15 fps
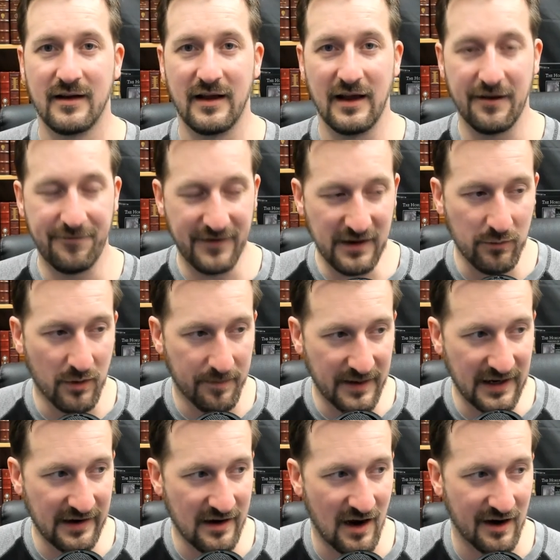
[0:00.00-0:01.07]
if he were
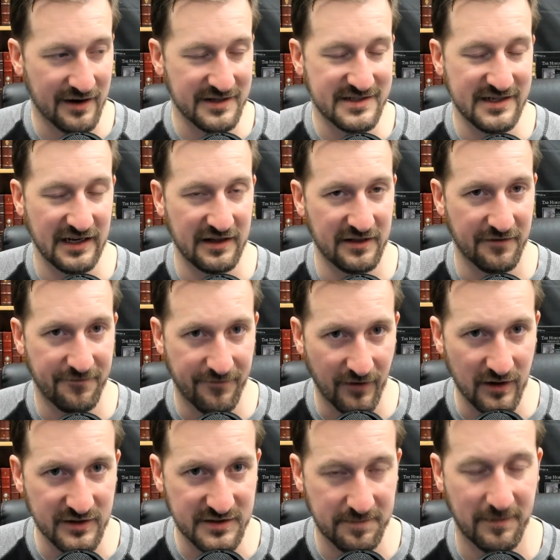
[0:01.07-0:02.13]
being honest in the
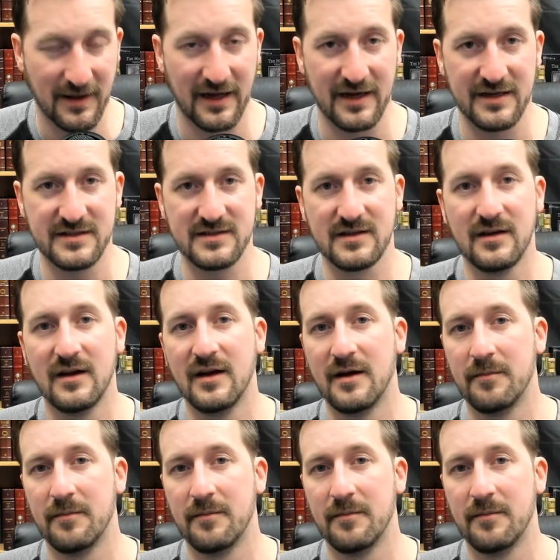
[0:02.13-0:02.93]
first place,